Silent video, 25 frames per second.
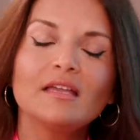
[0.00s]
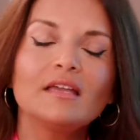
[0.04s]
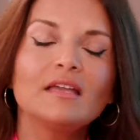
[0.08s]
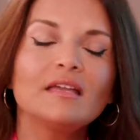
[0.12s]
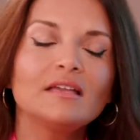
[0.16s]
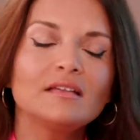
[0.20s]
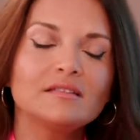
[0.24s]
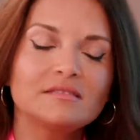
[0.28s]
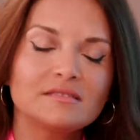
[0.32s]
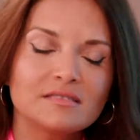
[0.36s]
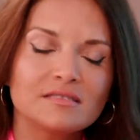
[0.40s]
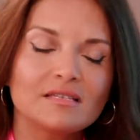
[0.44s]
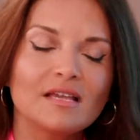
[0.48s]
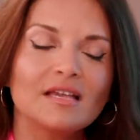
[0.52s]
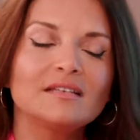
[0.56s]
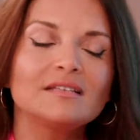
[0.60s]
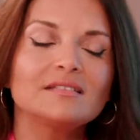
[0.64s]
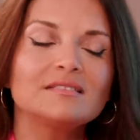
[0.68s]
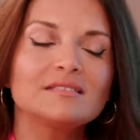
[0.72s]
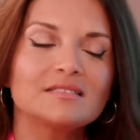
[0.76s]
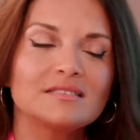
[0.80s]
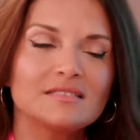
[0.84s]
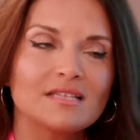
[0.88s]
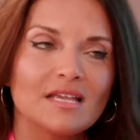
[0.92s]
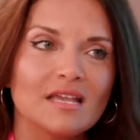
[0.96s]
it's an
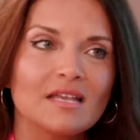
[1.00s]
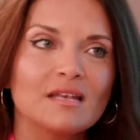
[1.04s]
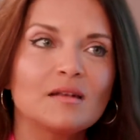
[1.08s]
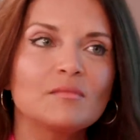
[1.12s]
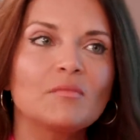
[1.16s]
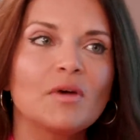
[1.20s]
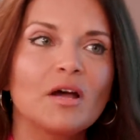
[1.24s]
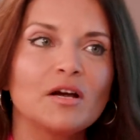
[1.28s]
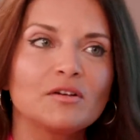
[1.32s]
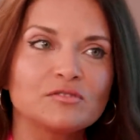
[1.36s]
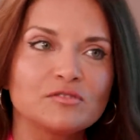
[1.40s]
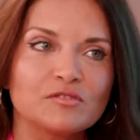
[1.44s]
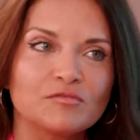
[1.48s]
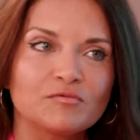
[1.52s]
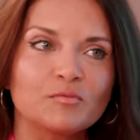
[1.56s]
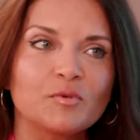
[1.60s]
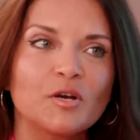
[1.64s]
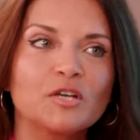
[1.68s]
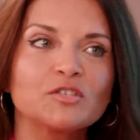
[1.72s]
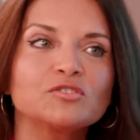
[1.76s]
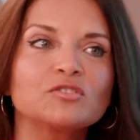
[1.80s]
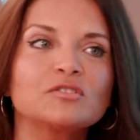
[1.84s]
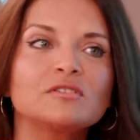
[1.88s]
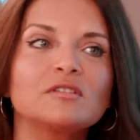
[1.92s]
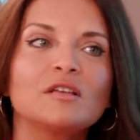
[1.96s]
insane amount of
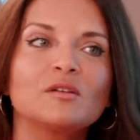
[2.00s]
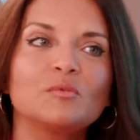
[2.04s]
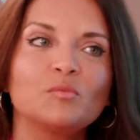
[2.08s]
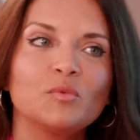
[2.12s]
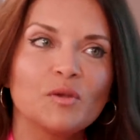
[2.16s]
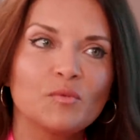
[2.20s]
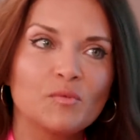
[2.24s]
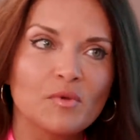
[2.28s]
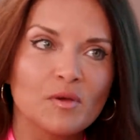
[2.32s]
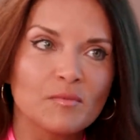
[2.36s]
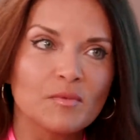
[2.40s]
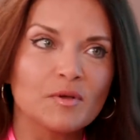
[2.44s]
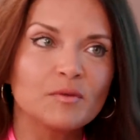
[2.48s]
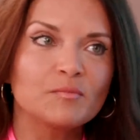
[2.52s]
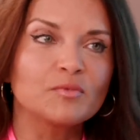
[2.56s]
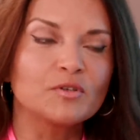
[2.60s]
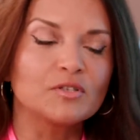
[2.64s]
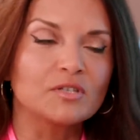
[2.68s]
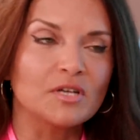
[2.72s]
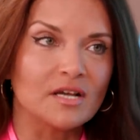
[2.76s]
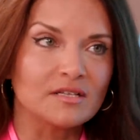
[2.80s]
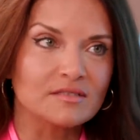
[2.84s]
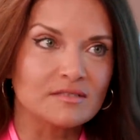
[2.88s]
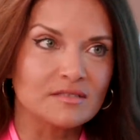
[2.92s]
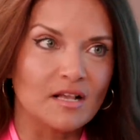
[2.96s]
pressure that we women put
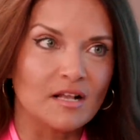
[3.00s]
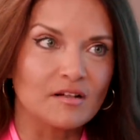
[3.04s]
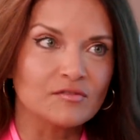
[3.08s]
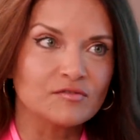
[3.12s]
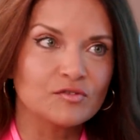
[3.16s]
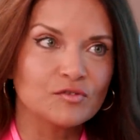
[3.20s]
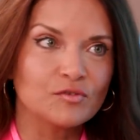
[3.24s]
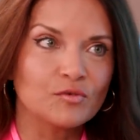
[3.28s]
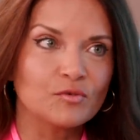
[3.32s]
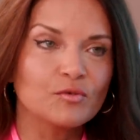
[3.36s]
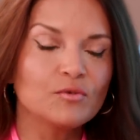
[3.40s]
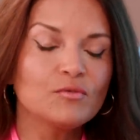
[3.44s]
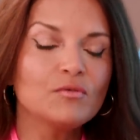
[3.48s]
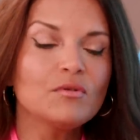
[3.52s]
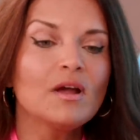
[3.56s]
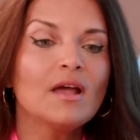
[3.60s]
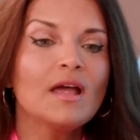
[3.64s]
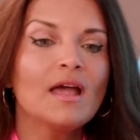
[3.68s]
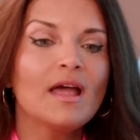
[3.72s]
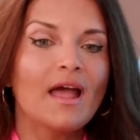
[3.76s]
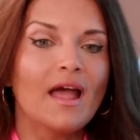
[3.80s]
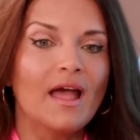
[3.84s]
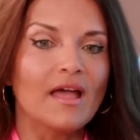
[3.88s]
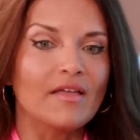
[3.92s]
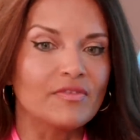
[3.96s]
ourselves through
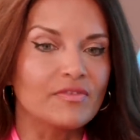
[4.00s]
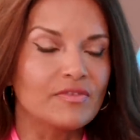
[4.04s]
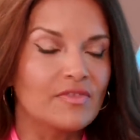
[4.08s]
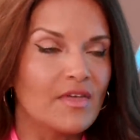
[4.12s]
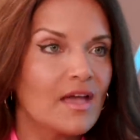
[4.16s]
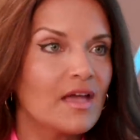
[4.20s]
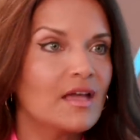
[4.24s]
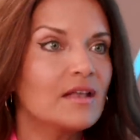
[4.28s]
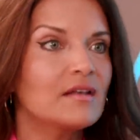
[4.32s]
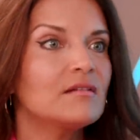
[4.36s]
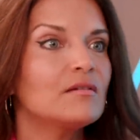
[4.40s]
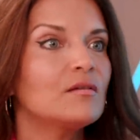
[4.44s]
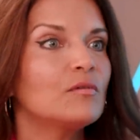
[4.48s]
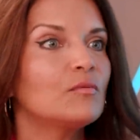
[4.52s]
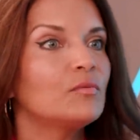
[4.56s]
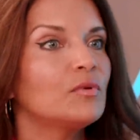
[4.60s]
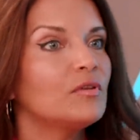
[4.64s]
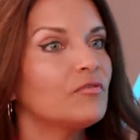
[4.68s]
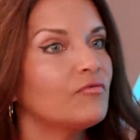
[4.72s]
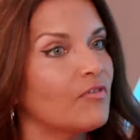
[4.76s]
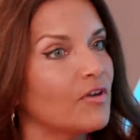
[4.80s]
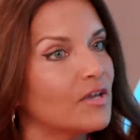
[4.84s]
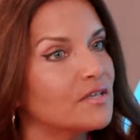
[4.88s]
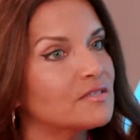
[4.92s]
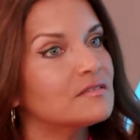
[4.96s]
and then we
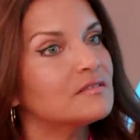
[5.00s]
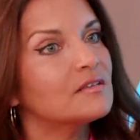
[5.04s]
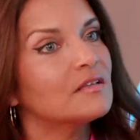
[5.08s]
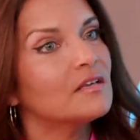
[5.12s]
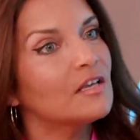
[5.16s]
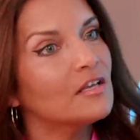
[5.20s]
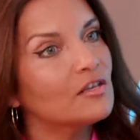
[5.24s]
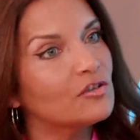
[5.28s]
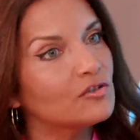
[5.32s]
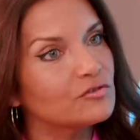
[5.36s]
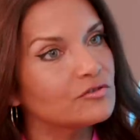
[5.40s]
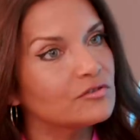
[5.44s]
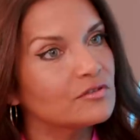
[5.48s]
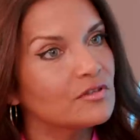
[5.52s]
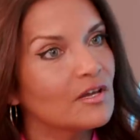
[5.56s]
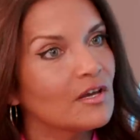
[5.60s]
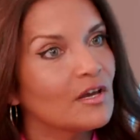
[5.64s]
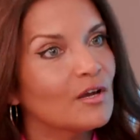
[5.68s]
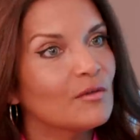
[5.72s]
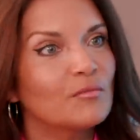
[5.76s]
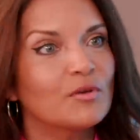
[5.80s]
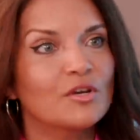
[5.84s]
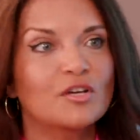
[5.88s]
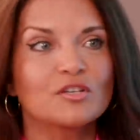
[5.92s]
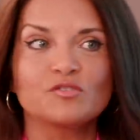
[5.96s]
face the guilt
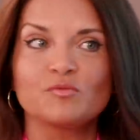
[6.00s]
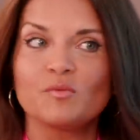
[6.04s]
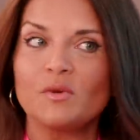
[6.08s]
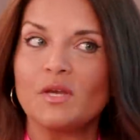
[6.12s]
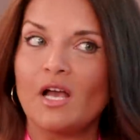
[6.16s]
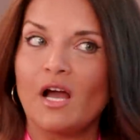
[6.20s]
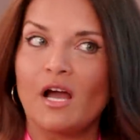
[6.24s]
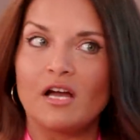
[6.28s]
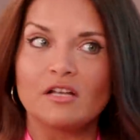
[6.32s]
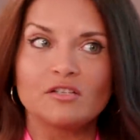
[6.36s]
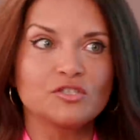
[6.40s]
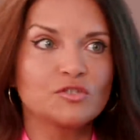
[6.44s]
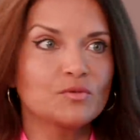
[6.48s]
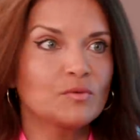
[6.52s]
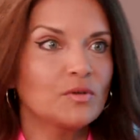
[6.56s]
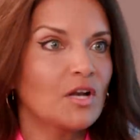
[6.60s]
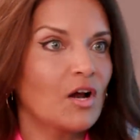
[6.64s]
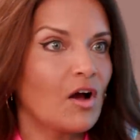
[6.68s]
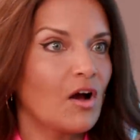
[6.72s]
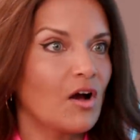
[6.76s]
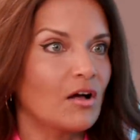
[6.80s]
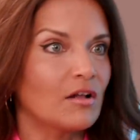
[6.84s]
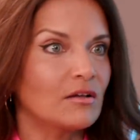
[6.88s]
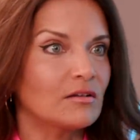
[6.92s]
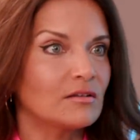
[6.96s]
because we can't do it
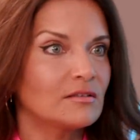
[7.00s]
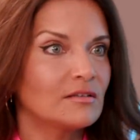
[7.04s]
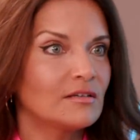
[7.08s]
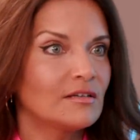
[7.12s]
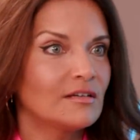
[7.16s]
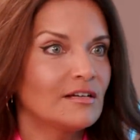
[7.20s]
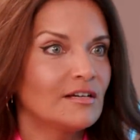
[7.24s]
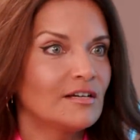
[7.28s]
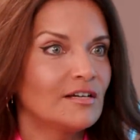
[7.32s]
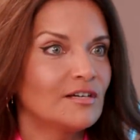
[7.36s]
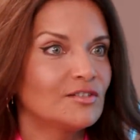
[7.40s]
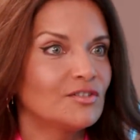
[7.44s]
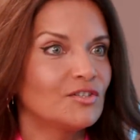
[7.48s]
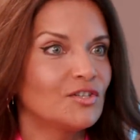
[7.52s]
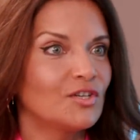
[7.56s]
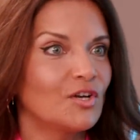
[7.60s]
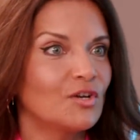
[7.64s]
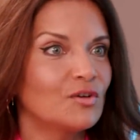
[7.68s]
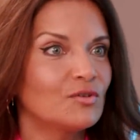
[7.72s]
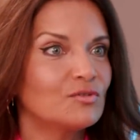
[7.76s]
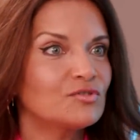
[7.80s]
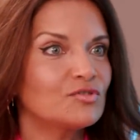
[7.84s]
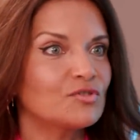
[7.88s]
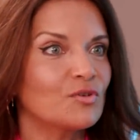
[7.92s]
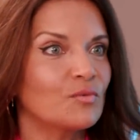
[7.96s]
all you
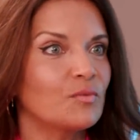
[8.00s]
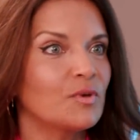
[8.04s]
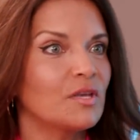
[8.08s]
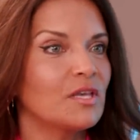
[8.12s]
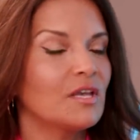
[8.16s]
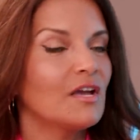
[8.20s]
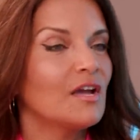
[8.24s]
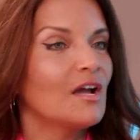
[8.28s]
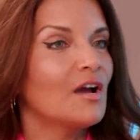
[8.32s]
know so we